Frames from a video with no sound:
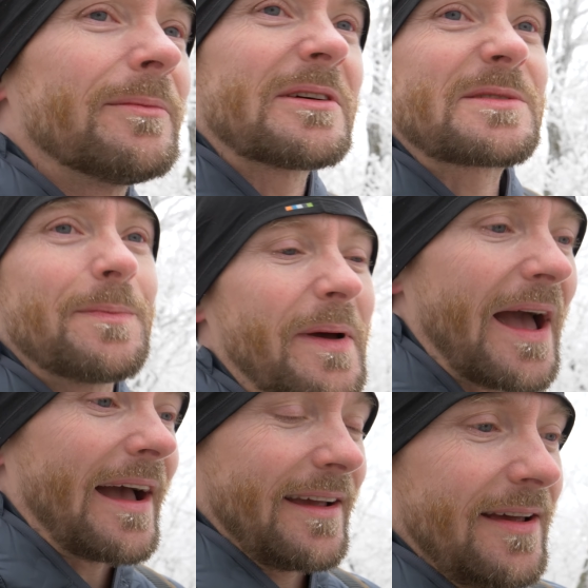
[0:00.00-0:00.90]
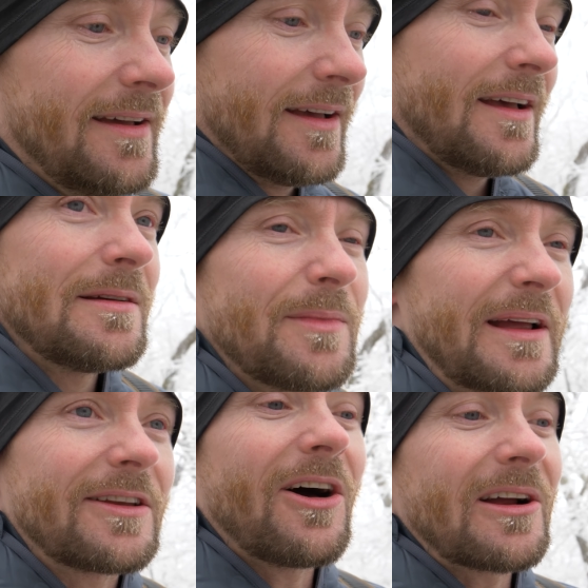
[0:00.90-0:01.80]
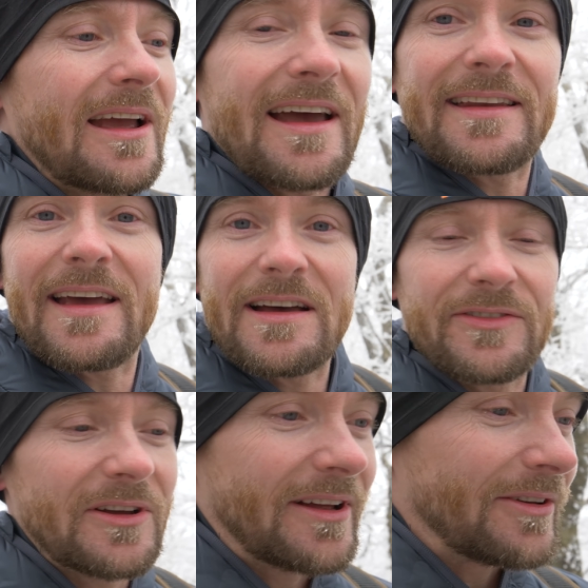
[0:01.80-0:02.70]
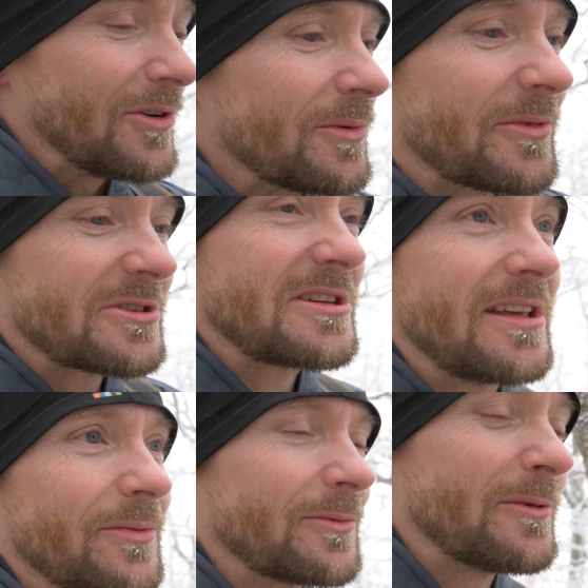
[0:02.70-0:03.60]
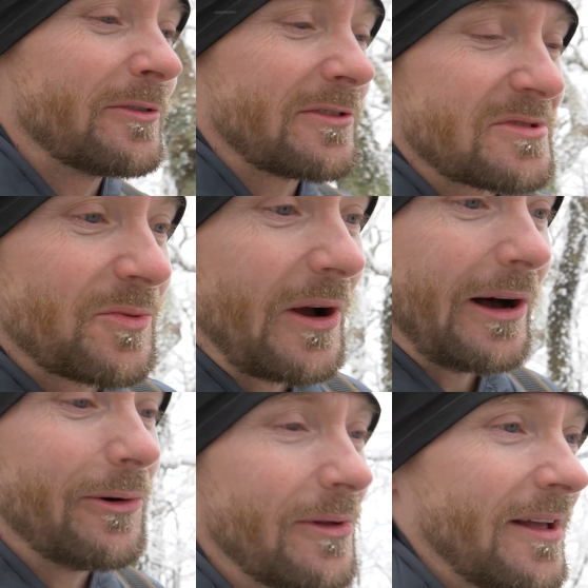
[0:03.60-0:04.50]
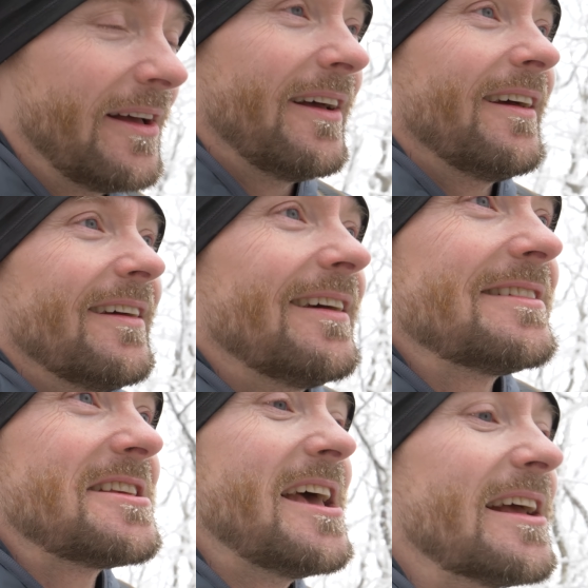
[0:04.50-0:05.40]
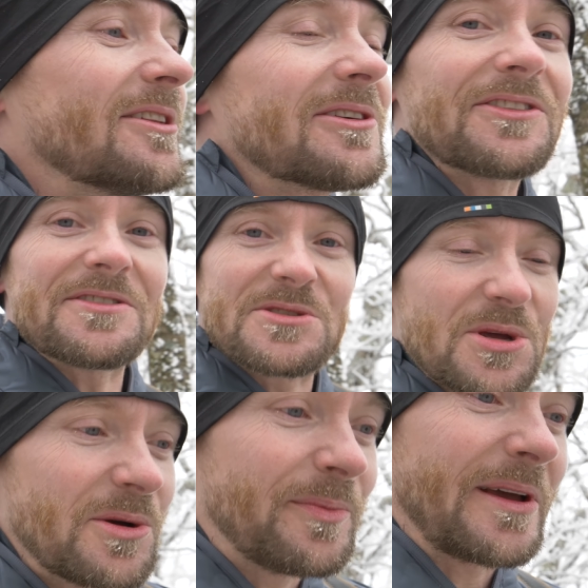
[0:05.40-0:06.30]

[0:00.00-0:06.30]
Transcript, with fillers: of months back, my dog had to have numerous teeth removed as well. Take a look at these two